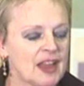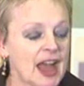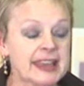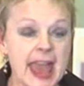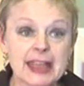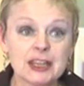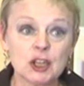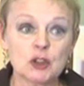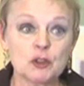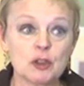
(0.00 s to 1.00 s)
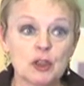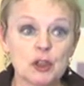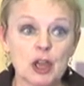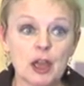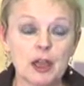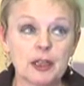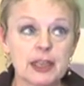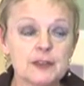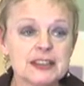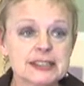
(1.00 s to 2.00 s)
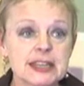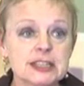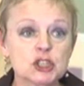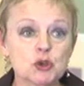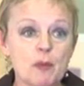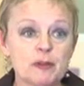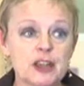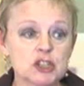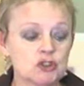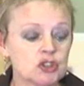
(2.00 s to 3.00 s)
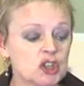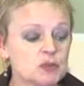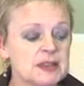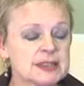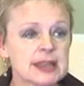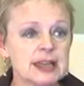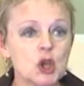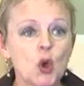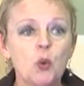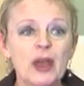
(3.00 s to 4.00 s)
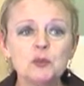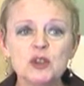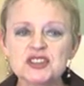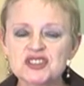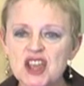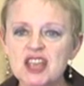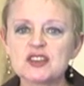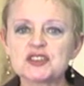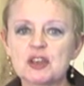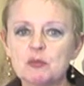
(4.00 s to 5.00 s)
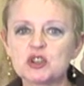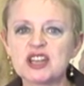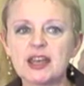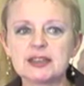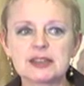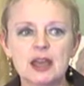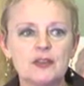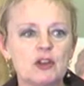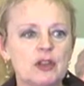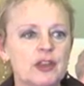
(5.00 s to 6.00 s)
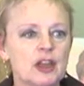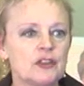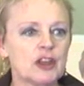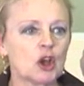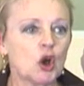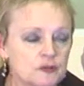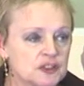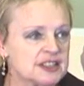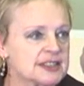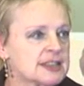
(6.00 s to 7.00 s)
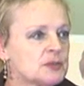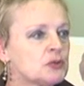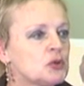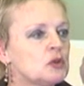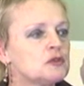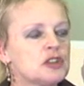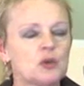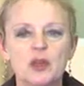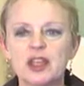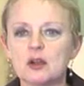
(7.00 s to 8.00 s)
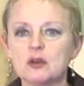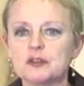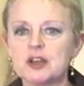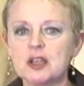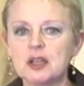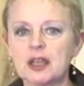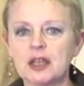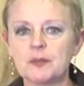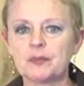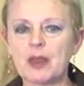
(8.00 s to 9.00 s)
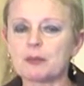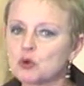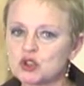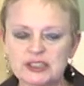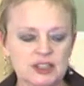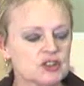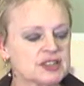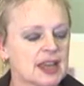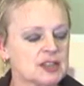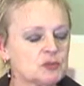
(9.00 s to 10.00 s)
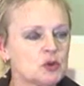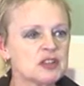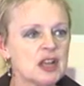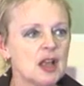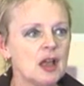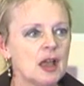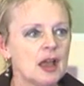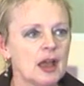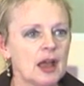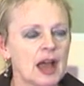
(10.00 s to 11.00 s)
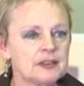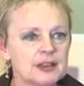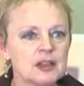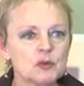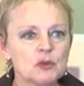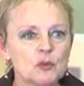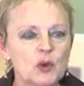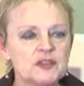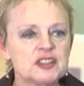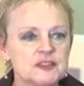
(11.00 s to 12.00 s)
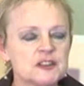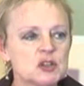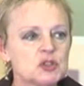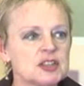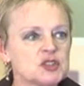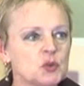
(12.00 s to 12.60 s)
again, giving status to our professional judgments, that when we say that somebody has their confidence has improved, their way of approaching literacy has improved, I think one of the difficulties